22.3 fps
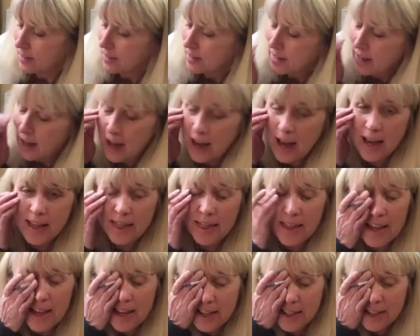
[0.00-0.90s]
I
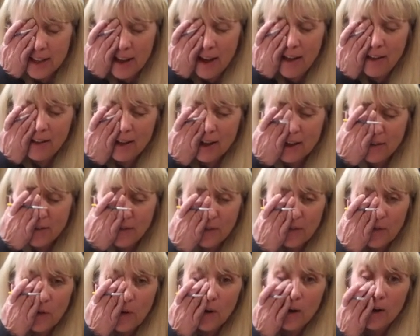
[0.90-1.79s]
think he's calling
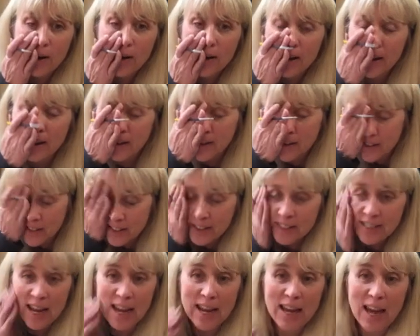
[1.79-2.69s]
for
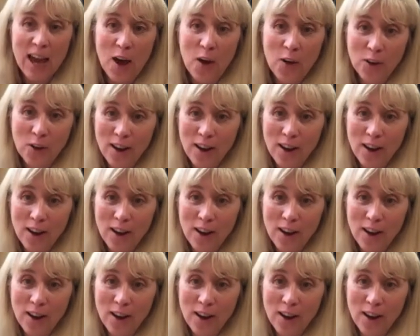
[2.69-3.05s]
takeout.